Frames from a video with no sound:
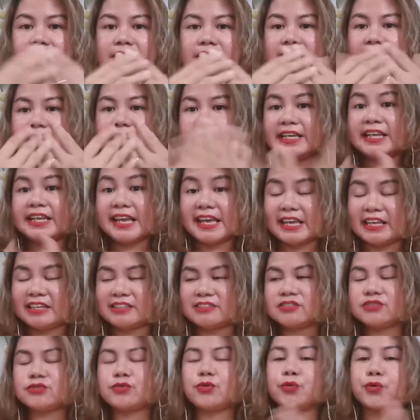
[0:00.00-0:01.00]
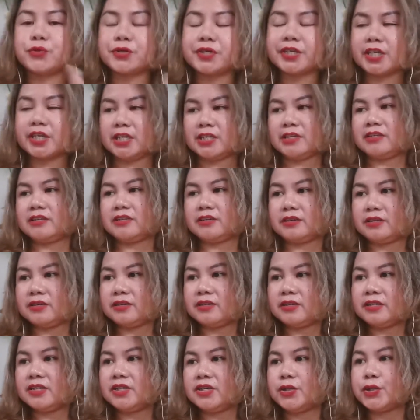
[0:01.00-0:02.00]
and hands or in
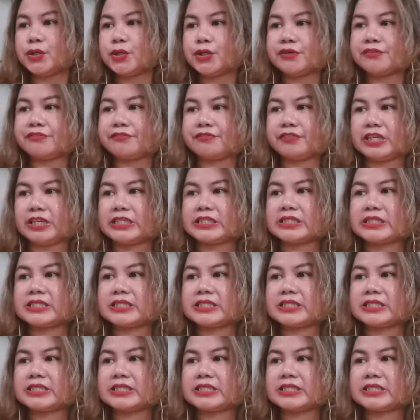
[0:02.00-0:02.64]
her feet.